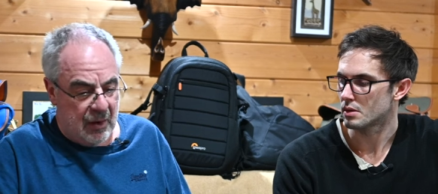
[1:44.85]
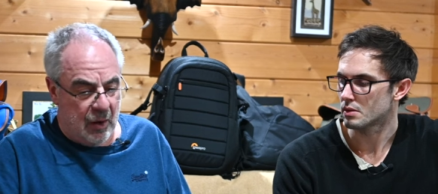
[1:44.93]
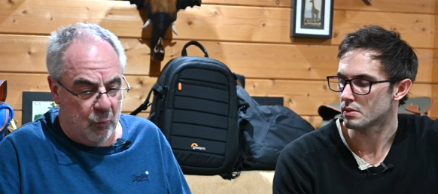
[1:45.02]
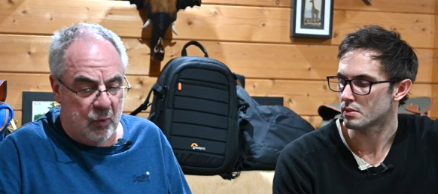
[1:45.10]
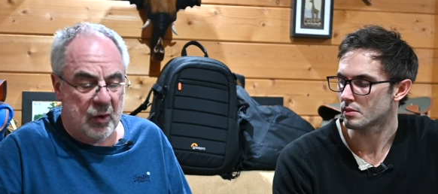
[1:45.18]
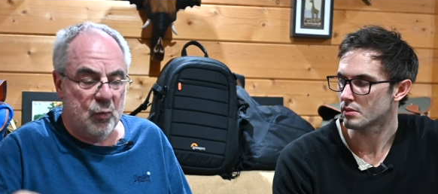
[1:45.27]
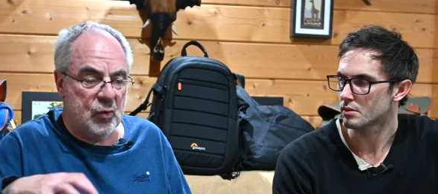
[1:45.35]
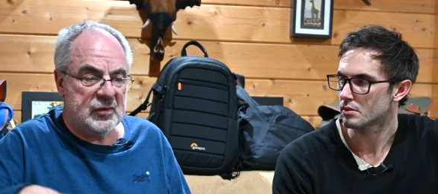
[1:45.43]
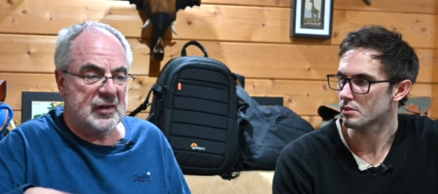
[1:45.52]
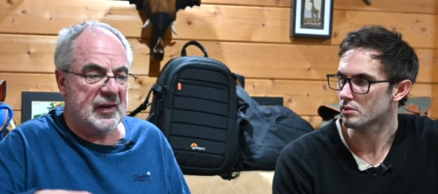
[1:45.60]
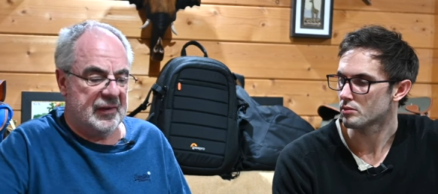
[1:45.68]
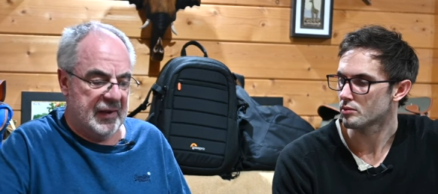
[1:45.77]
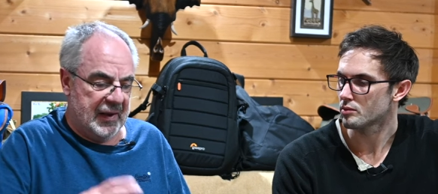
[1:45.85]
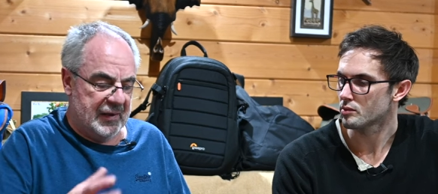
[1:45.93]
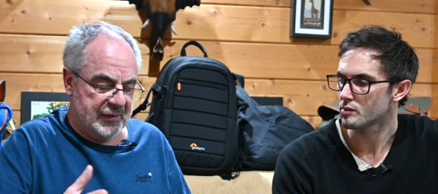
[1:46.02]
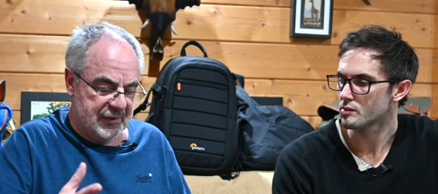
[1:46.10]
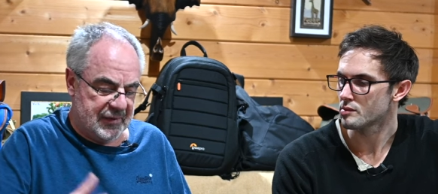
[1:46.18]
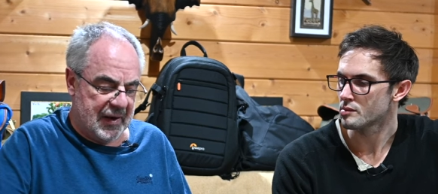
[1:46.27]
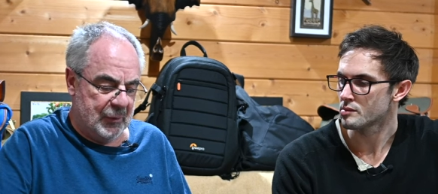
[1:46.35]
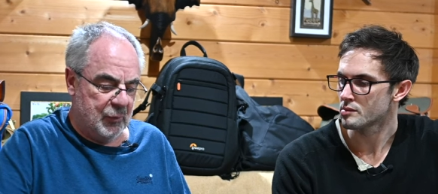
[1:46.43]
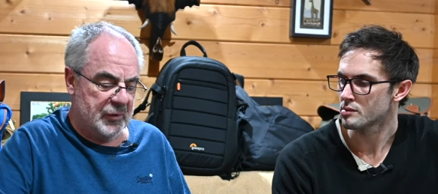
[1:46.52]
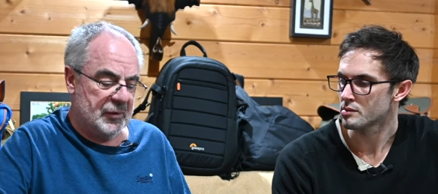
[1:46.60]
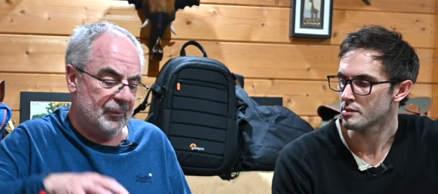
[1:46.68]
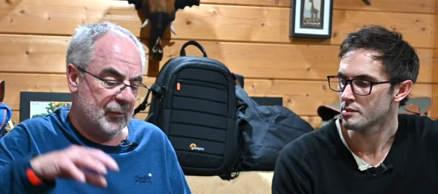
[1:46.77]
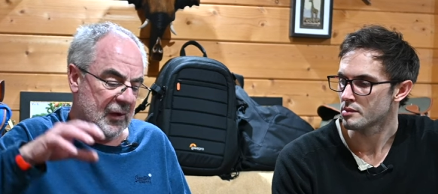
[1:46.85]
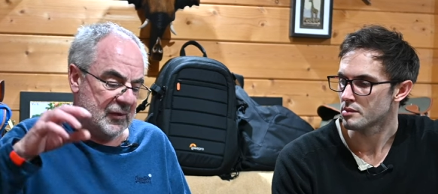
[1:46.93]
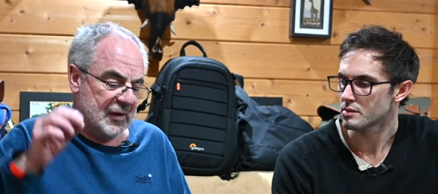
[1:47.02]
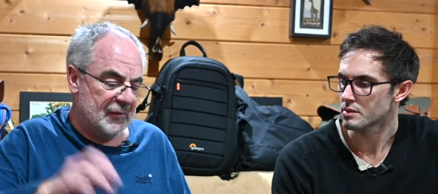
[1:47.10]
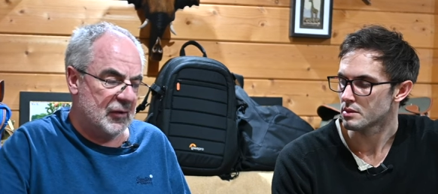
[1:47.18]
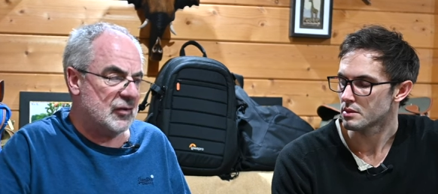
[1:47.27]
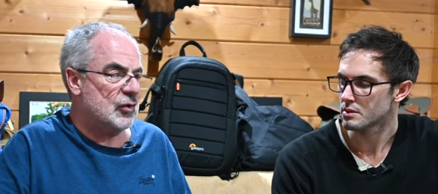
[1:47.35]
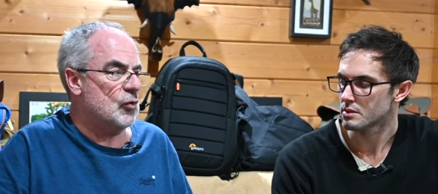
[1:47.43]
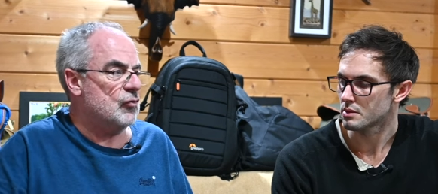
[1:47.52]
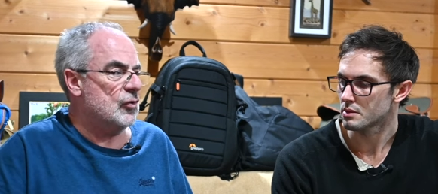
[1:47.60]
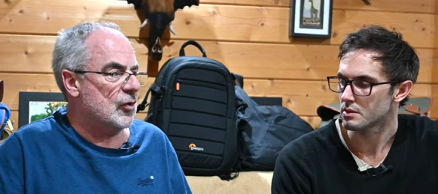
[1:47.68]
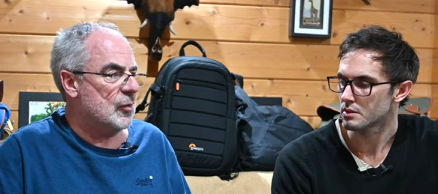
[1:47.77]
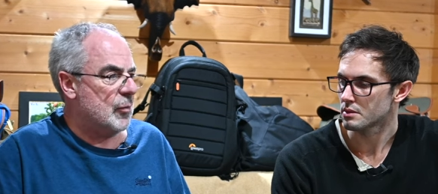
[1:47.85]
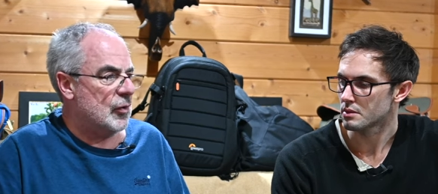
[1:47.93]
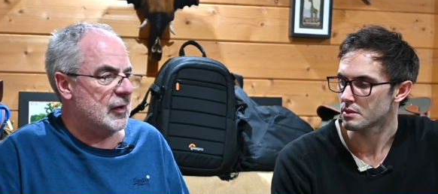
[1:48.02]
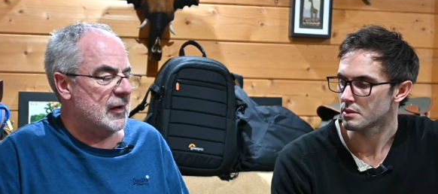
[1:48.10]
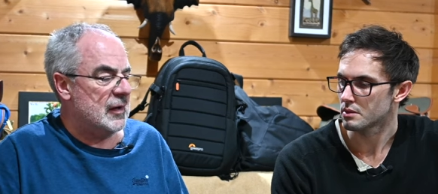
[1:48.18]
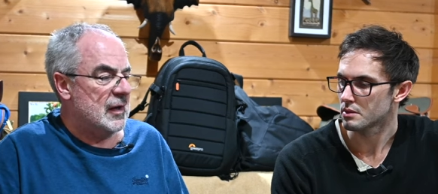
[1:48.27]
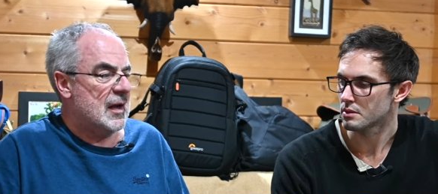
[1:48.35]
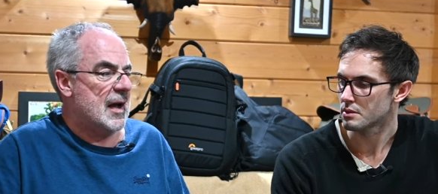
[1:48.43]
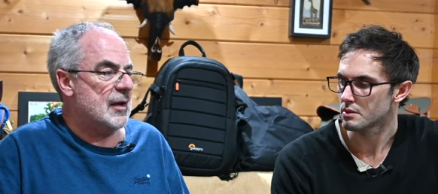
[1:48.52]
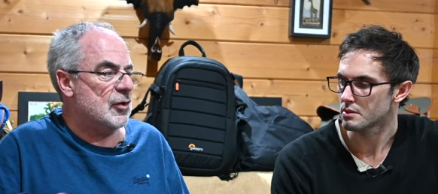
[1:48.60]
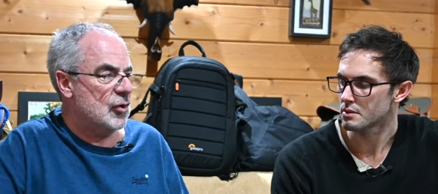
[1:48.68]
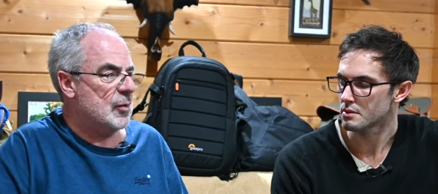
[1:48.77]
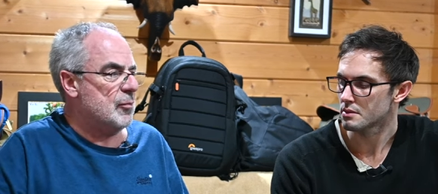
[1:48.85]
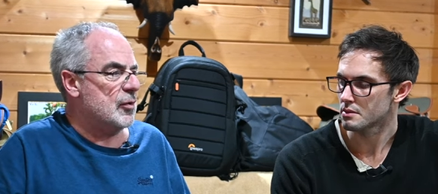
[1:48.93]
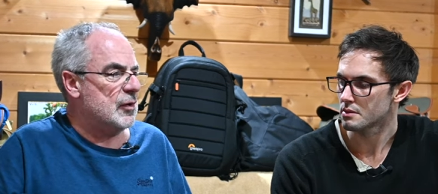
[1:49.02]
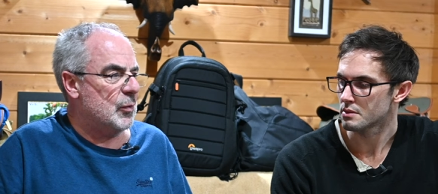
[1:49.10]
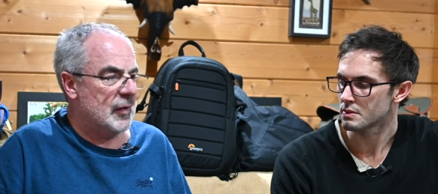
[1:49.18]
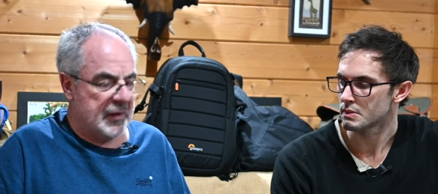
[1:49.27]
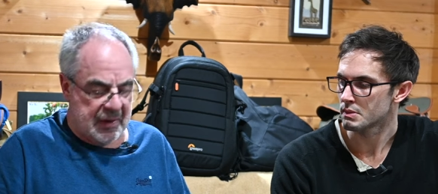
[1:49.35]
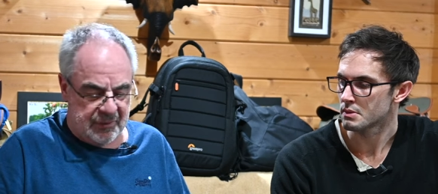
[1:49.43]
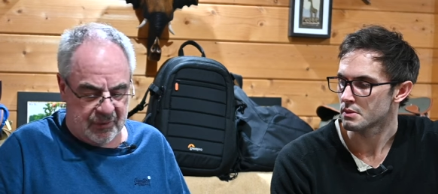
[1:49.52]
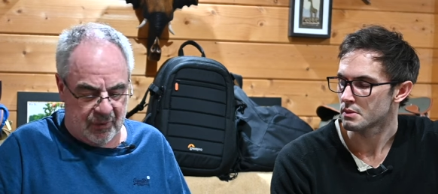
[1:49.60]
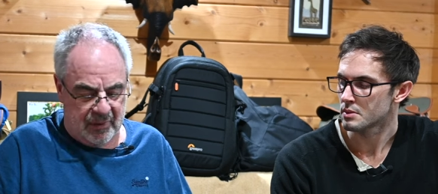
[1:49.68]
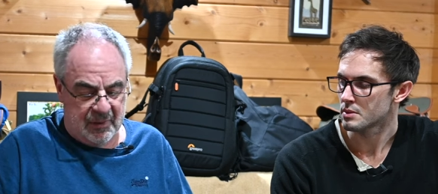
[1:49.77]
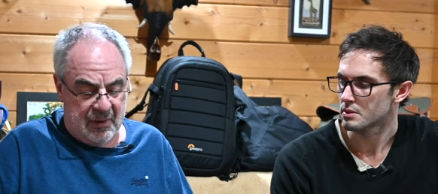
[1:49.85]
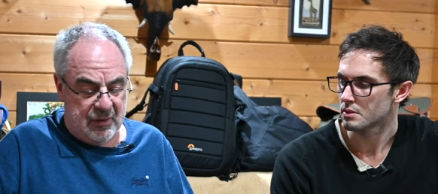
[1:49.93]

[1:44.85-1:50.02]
Speaker 1: What I wanted in there, to say, was 7200 on the body and another body with a lens on it.